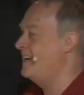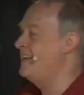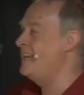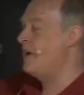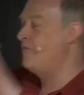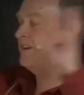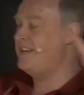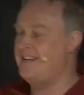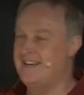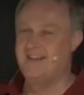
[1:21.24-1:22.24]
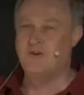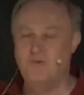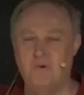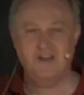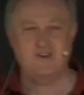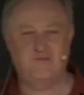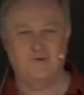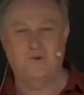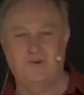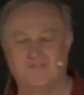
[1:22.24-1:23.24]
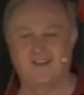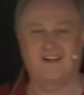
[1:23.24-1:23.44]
and a lovely, wonderful,